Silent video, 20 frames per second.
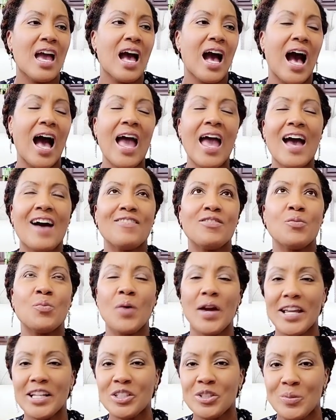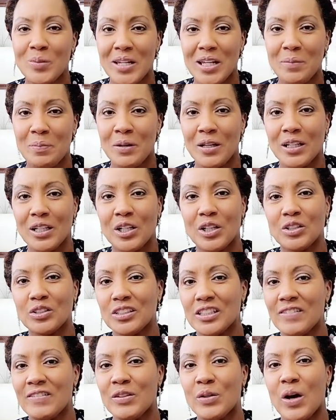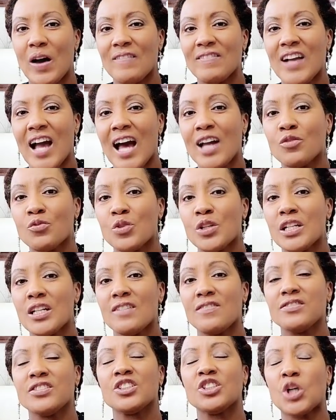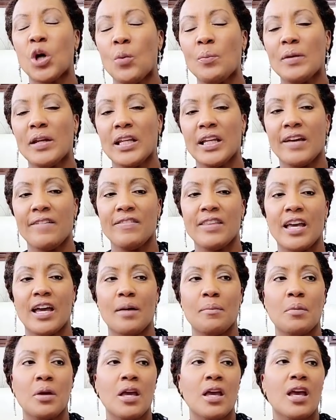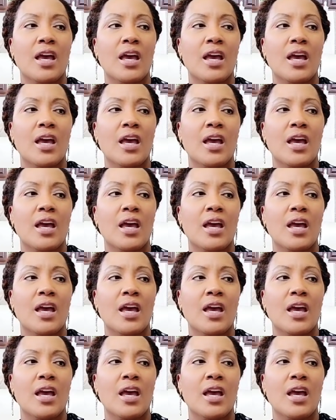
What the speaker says: I have way too many pillows, even though I've gotten rid of so many of them,